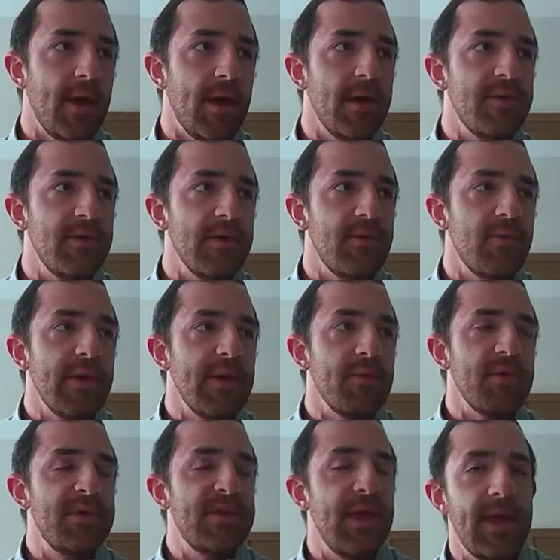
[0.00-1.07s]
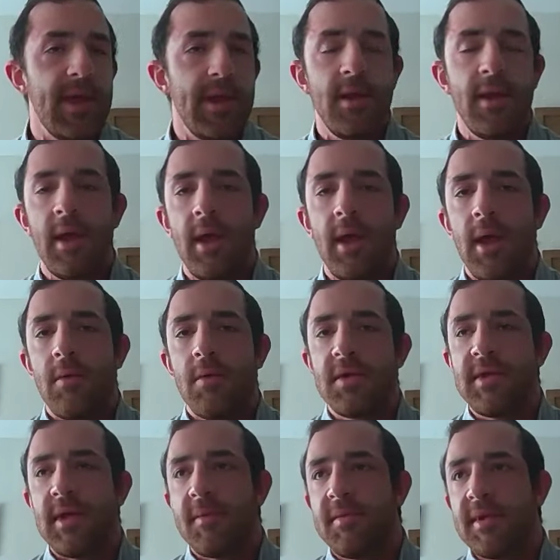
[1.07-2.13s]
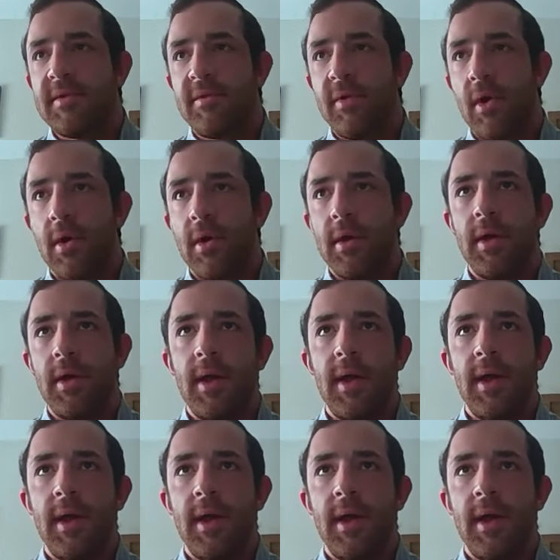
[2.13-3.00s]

120%, well, something's wrong.